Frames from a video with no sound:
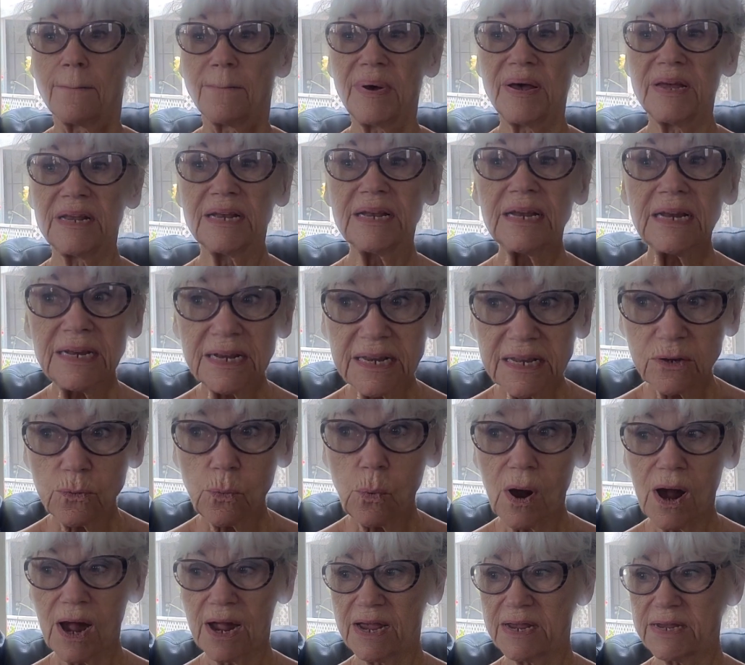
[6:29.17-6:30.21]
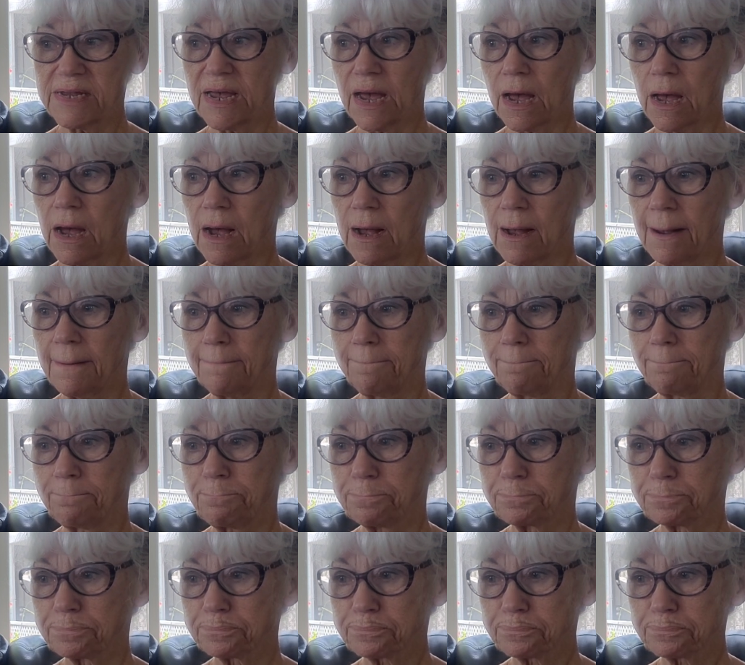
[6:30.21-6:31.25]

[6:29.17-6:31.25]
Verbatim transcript: But anyway, um,